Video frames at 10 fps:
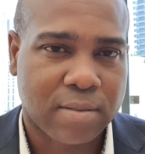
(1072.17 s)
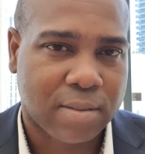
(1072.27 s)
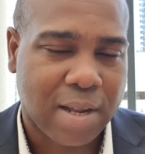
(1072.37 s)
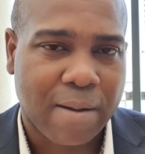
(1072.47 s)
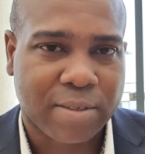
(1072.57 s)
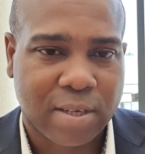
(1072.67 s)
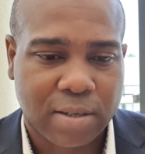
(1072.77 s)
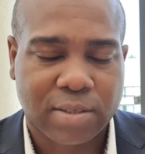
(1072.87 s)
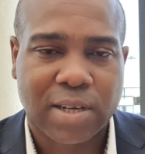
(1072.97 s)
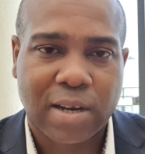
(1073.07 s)
that
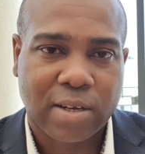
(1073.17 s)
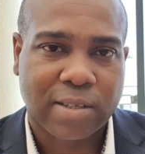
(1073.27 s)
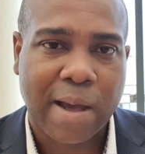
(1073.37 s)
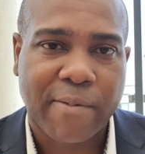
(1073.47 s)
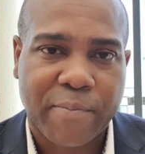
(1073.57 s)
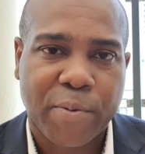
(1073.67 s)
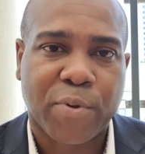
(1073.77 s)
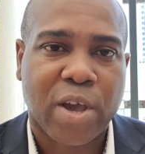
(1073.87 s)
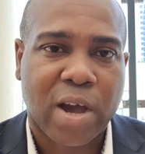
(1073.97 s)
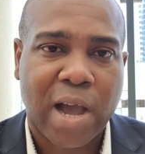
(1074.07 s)
tells you that the type of people
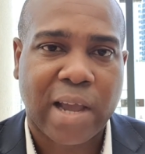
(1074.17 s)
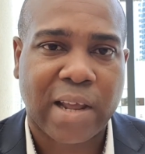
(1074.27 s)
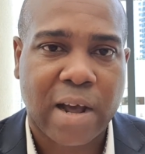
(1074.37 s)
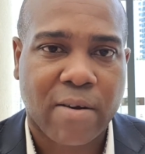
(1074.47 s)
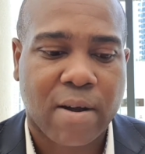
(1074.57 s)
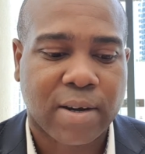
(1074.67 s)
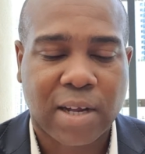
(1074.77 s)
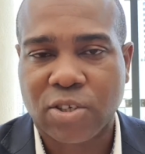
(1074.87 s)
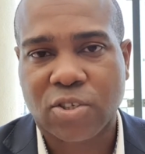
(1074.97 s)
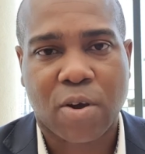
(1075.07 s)
you are hanging around are
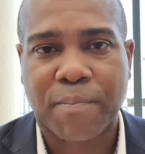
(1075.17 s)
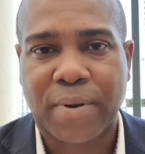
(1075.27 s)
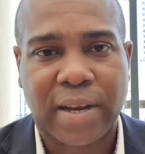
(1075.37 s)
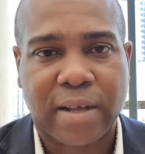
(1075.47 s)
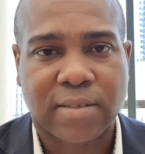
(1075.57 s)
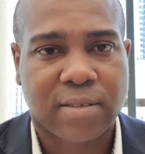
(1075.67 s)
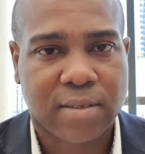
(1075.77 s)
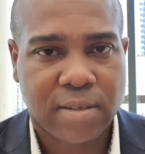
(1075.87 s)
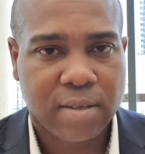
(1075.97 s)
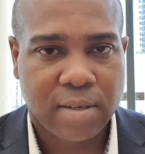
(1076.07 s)
just complainers.
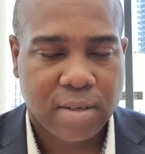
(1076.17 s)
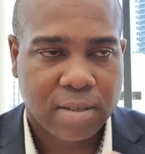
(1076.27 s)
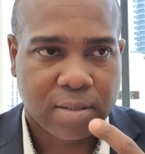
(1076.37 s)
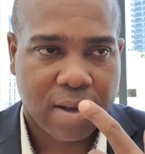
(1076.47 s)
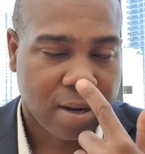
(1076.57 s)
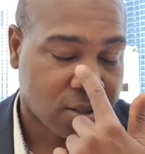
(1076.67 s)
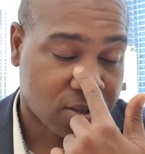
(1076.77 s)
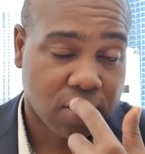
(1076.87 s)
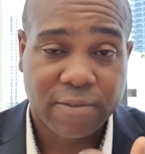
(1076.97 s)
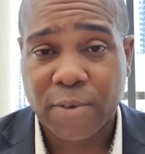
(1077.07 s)
So I just
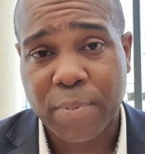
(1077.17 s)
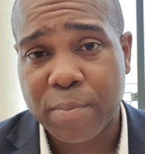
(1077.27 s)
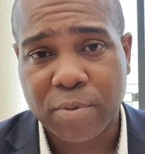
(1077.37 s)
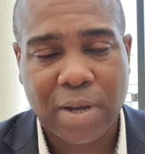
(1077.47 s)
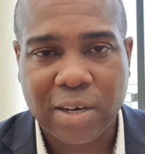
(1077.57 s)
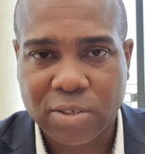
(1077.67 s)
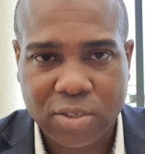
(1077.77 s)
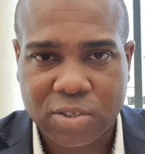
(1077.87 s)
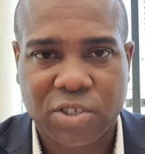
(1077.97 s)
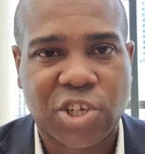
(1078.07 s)
look for people. I
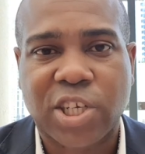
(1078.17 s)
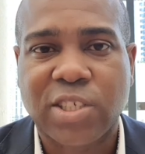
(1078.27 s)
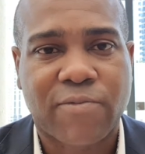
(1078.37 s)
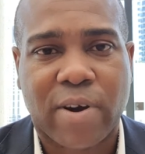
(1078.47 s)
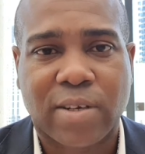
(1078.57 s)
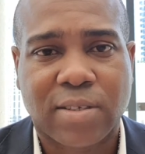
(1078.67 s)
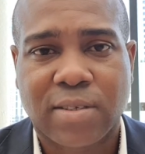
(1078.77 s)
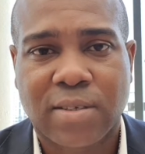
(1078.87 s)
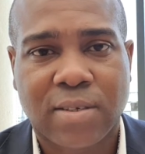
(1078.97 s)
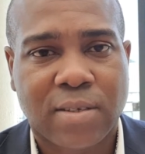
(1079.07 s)
just change friends
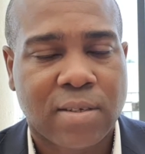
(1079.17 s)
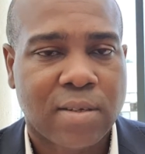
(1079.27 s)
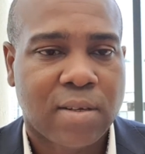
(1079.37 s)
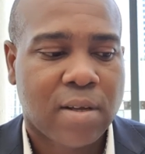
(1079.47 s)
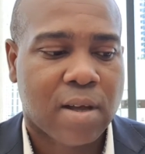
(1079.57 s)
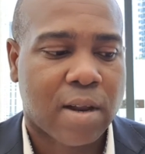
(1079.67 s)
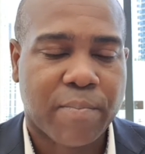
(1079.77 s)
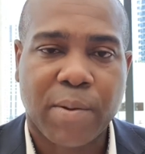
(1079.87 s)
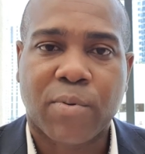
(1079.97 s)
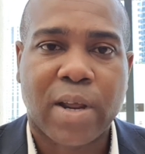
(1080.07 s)
and
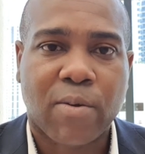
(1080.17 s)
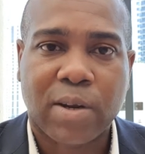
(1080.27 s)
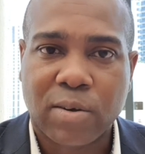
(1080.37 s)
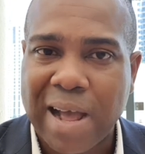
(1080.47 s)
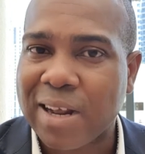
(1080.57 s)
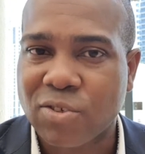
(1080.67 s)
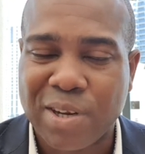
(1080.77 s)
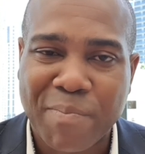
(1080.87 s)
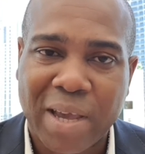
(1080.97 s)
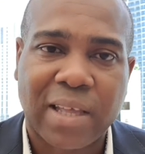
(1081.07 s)
people that were actually
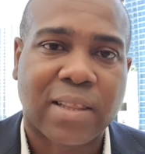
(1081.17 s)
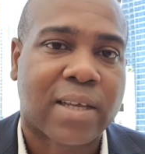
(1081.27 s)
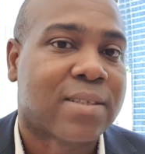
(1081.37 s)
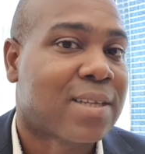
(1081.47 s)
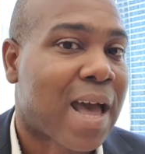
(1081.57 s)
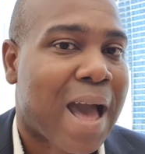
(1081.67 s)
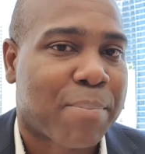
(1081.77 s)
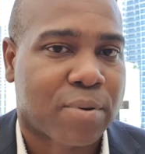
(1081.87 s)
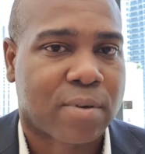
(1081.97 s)
making things happen.